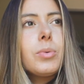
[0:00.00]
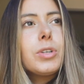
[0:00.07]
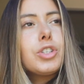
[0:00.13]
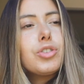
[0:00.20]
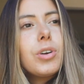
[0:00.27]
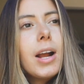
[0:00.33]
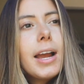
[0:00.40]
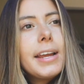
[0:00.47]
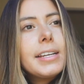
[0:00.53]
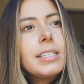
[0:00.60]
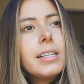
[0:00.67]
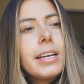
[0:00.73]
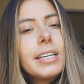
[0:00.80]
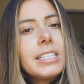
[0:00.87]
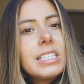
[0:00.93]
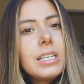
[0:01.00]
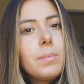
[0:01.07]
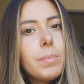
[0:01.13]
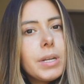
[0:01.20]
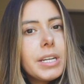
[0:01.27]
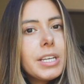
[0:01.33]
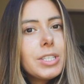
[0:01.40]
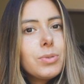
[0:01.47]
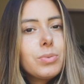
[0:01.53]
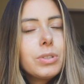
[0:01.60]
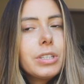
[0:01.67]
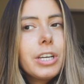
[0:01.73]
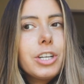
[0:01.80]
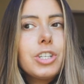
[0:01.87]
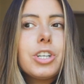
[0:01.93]
was trying to like deepen his
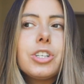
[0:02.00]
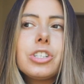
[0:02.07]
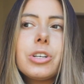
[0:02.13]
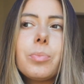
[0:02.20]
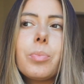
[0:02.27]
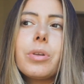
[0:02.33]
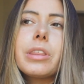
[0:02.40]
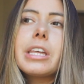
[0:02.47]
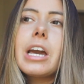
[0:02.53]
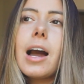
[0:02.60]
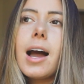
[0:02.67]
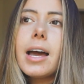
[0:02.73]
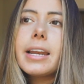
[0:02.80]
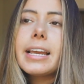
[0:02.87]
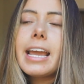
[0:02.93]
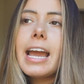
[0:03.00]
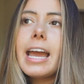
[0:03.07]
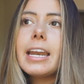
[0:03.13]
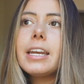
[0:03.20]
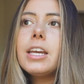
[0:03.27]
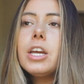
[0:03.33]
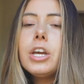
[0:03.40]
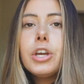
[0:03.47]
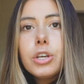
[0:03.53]
relationship with God again.